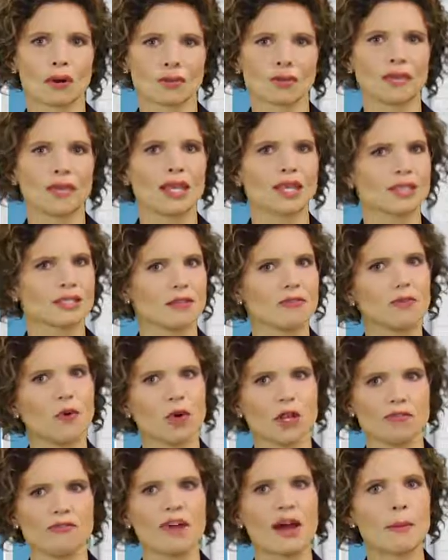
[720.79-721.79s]
and things. A
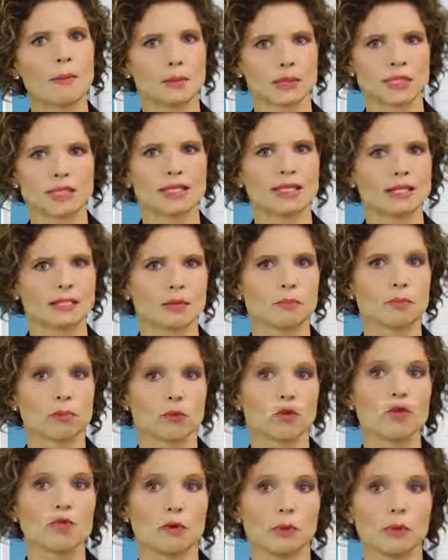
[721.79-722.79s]
45% is
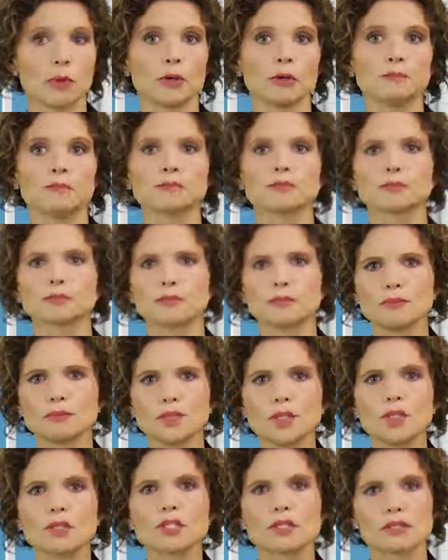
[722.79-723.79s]
approvable.
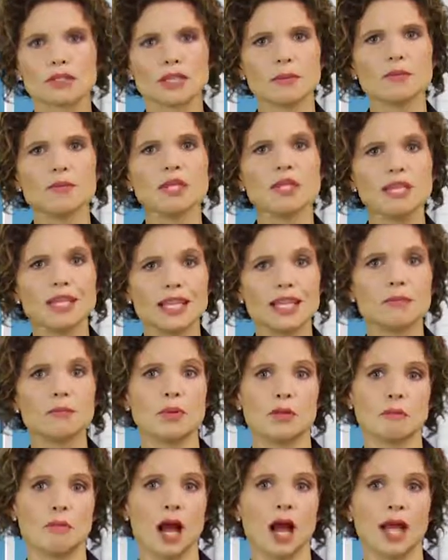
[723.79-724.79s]
So something to keep
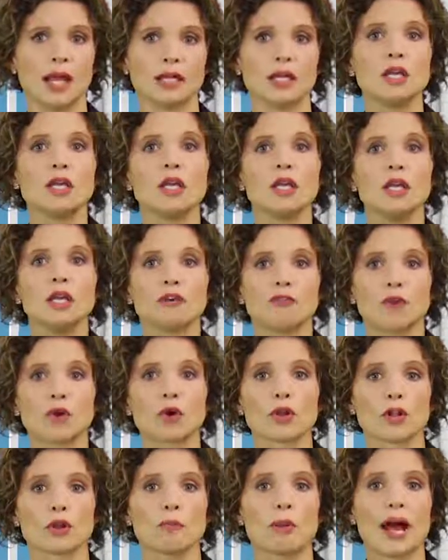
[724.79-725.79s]
in mind
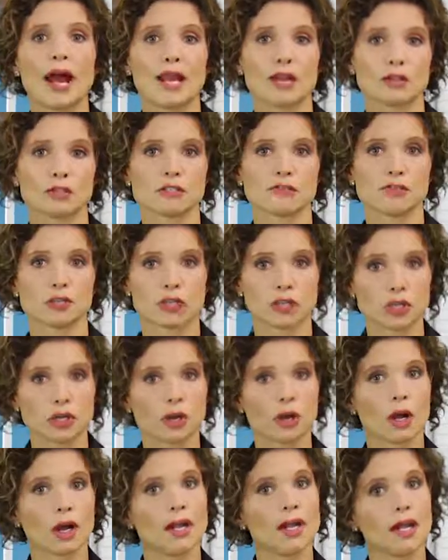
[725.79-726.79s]
for your buyers for
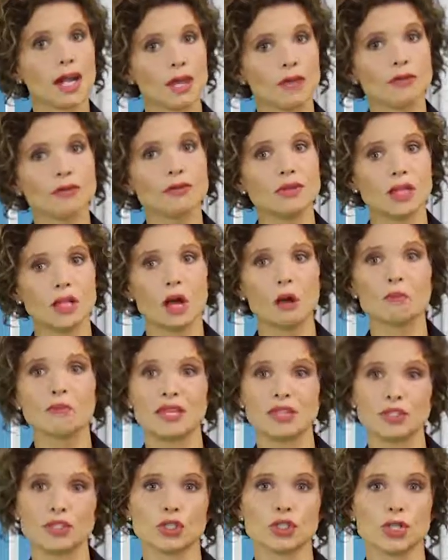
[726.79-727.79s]
sure. Another thing I'll
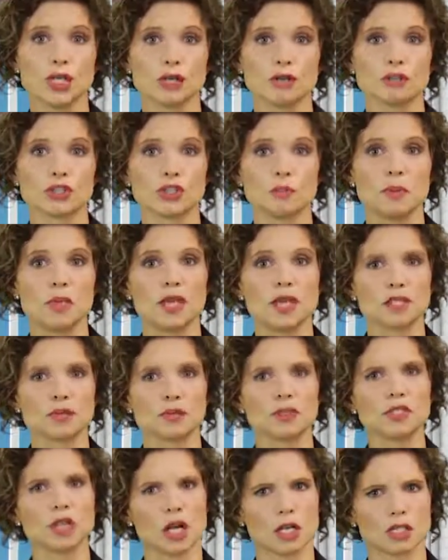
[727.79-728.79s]
mention here, just because
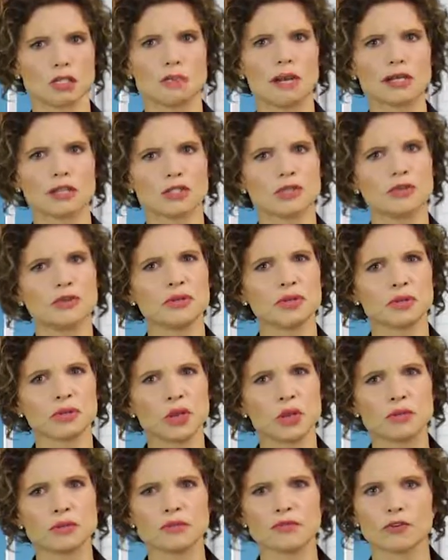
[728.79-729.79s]
we talked about student
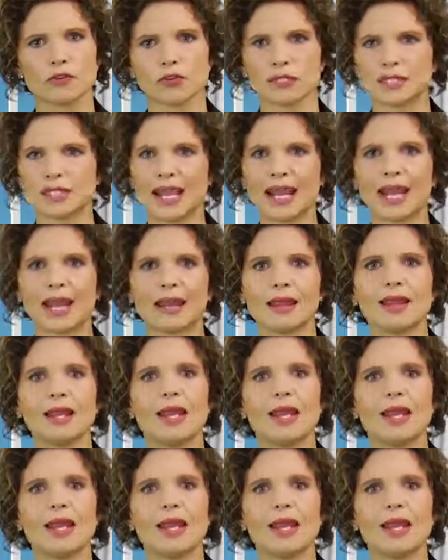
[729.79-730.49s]
loans for a second,